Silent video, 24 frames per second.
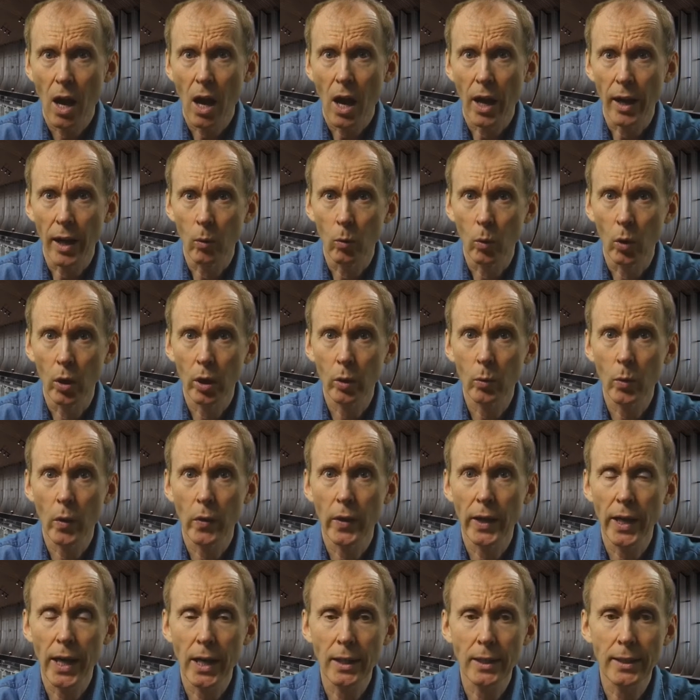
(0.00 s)
and I work with
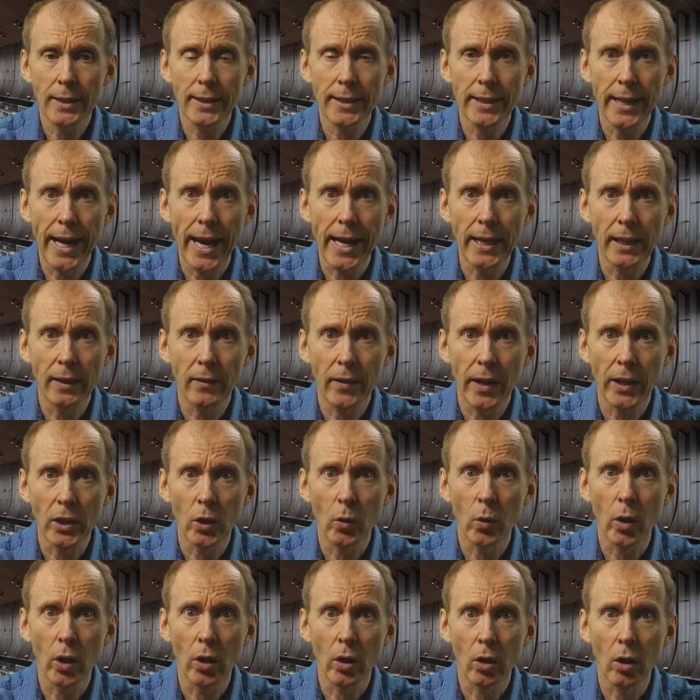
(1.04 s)
the understanding that
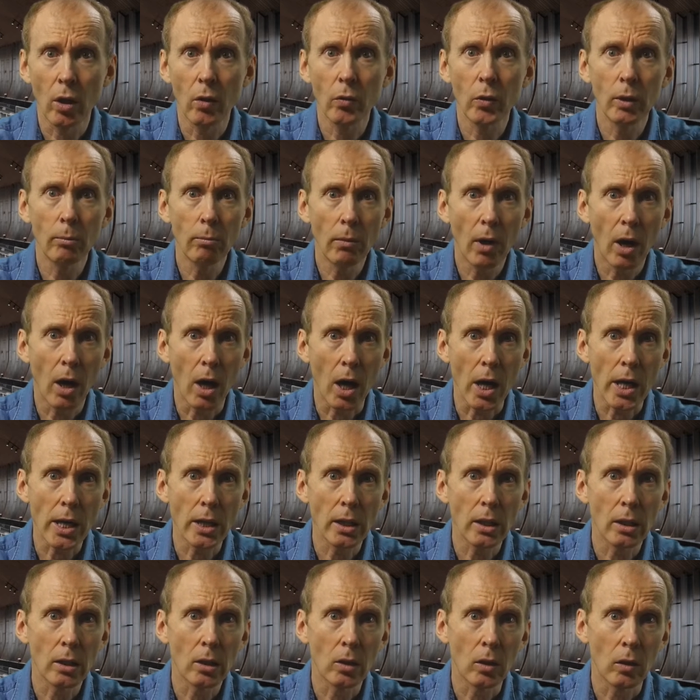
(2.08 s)
you are not the
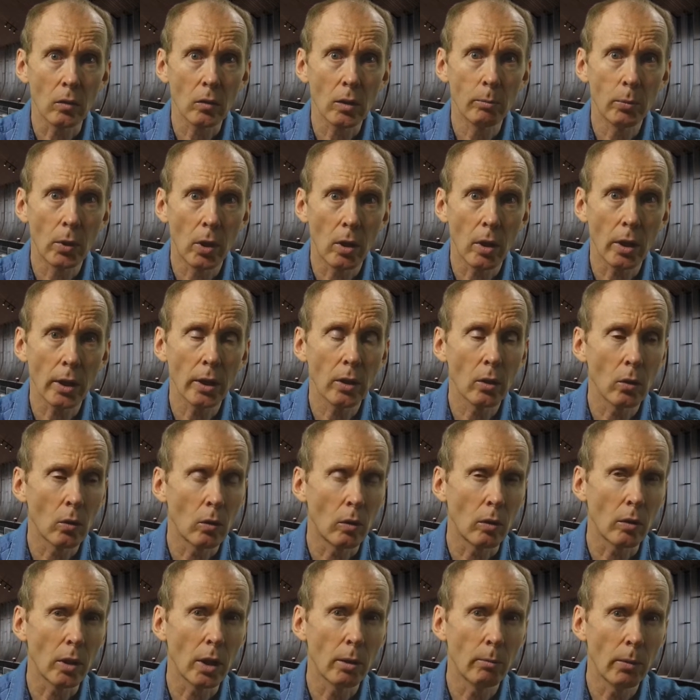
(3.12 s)
mind, not the body
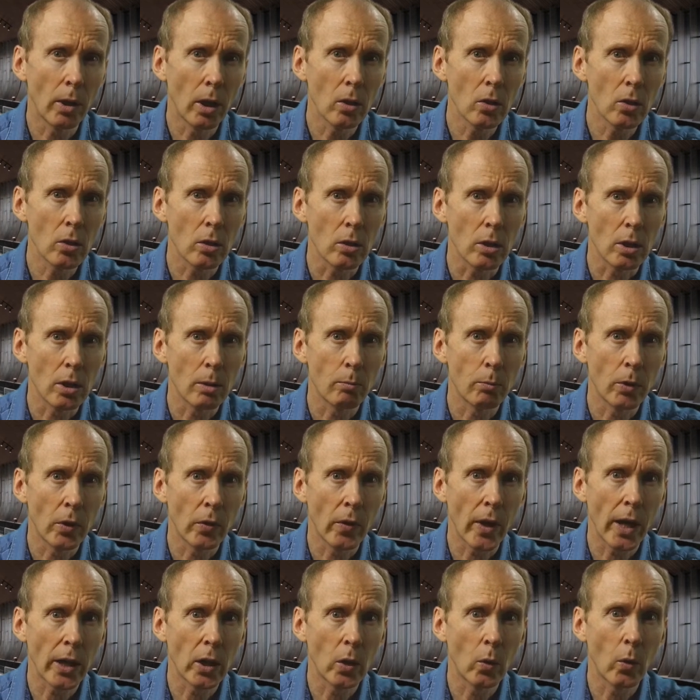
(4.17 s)
or the emotions, but
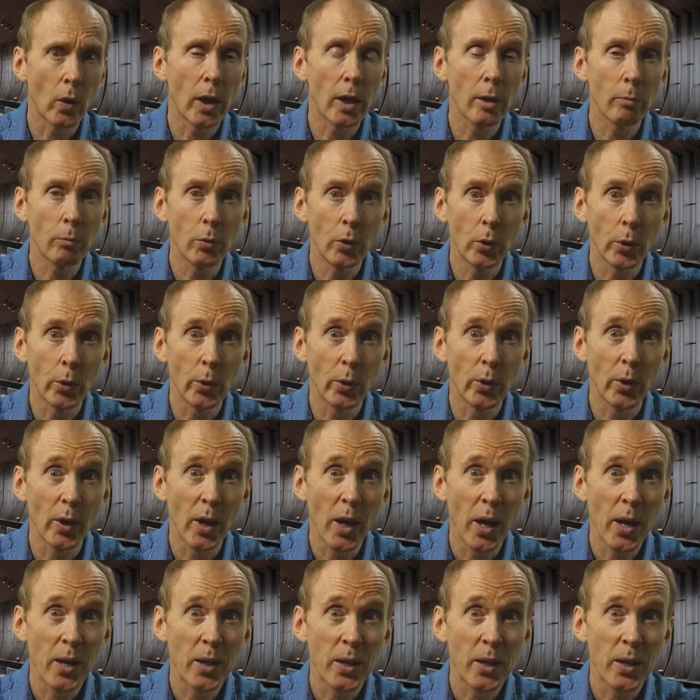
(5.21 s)
that you are a pure